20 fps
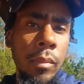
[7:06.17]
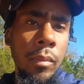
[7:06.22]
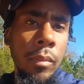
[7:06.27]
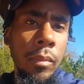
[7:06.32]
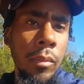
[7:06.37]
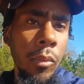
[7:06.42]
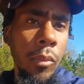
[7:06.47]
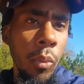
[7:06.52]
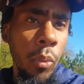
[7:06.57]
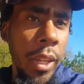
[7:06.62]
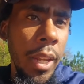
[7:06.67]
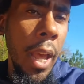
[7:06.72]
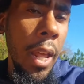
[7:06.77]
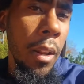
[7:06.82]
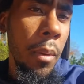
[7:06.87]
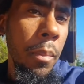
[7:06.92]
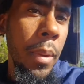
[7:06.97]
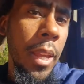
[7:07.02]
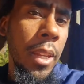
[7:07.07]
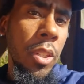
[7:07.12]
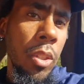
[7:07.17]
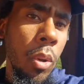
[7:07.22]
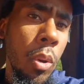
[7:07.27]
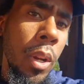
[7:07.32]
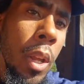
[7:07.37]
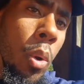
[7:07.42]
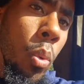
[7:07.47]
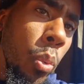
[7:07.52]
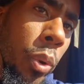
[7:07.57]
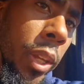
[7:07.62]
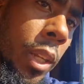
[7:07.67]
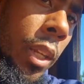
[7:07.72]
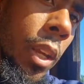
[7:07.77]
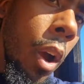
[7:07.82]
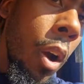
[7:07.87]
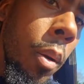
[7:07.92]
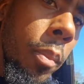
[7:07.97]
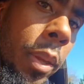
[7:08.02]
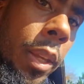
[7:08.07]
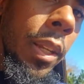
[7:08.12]
We got to make sure that we are
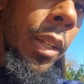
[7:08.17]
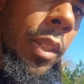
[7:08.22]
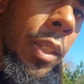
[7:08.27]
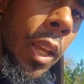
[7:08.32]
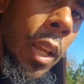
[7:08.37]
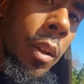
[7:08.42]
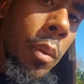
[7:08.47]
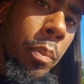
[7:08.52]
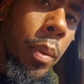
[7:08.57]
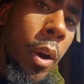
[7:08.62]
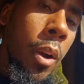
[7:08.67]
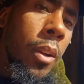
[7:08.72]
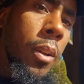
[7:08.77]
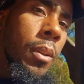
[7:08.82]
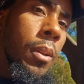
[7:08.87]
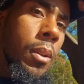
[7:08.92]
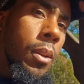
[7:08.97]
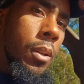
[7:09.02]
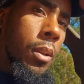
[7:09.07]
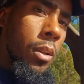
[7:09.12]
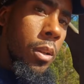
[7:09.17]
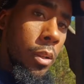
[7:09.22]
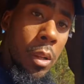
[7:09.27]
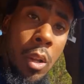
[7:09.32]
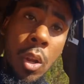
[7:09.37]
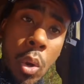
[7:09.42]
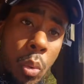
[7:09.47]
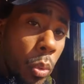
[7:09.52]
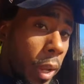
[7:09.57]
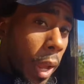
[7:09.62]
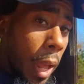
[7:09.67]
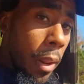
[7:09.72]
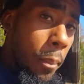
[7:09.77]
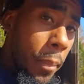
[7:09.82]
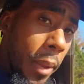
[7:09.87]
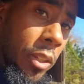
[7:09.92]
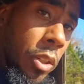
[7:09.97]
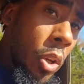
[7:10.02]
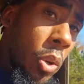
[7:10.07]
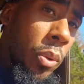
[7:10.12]
being set apart. We got to make
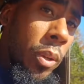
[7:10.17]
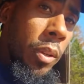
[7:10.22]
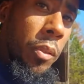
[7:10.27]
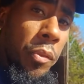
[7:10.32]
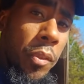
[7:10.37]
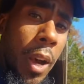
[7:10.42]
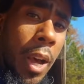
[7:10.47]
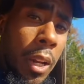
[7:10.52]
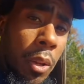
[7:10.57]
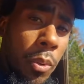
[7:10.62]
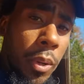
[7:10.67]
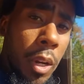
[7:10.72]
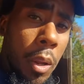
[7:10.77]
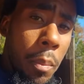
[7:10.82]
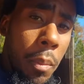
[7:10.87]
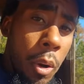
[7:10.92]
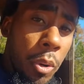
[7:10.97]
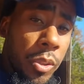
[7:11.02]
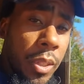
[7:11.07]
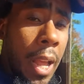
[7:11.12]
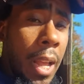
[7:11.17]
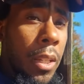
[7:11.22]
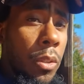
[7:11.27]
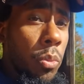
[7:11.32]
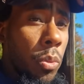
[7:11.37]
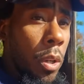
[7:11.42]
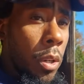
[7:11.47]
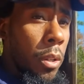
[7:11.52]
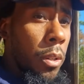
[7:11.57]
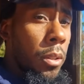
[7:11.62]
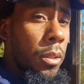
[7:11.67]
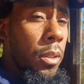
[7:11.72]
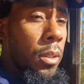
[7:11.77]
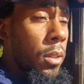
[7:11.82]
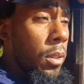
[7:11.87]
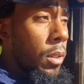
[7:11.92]
sure we following the Most High's words.